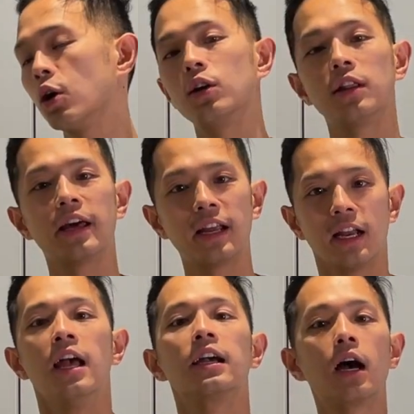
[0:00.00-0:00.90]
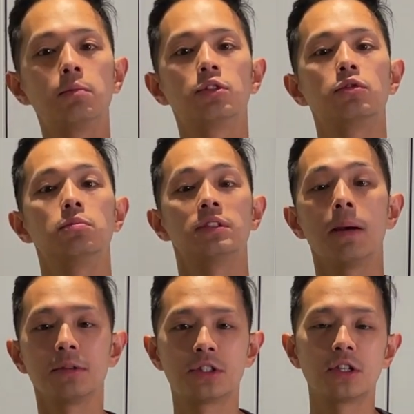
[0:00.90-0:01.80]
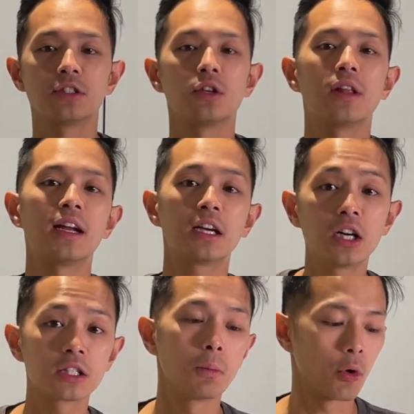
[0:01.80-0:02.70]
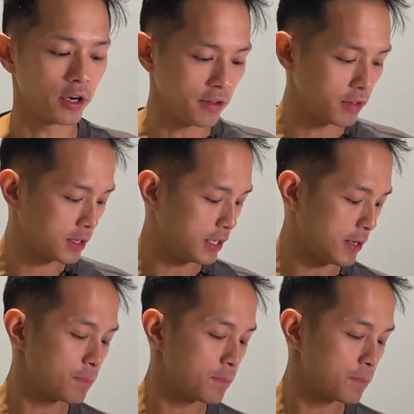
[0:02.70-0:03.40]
to let it come to room temperature so that it cooks more evenly.